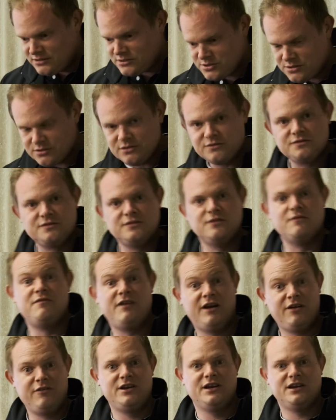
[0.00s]
sort of
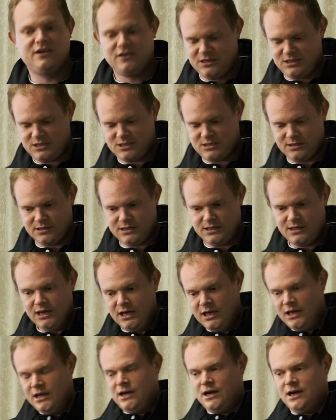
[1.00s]
very nicely.
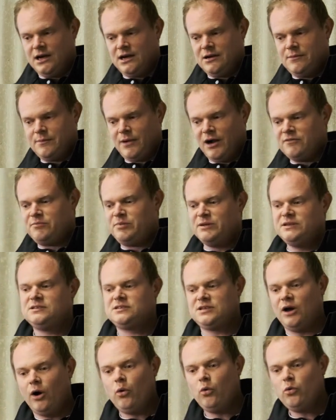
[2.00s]
I've been
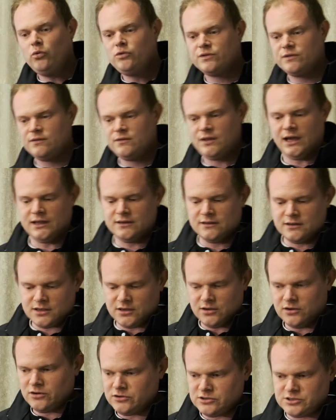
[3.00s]
told that the
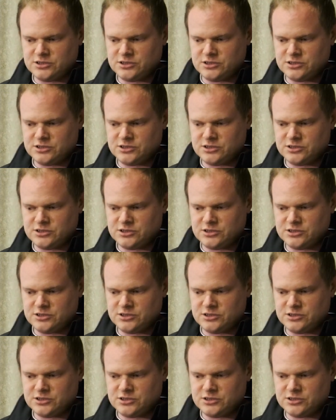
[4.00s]
car